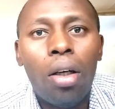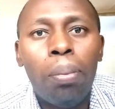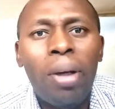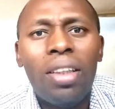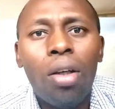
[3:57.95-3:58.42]

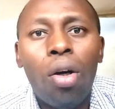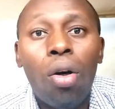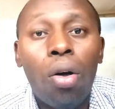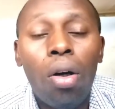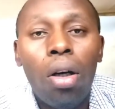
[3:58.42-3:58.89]
but
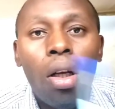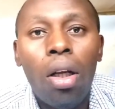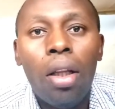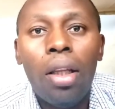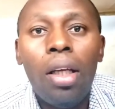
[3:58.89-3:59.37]
all
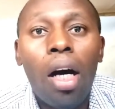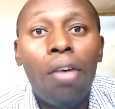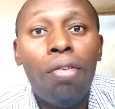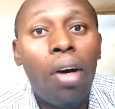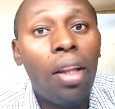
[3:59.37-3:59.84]
they
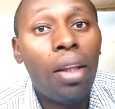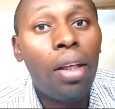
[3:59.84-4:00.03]
have one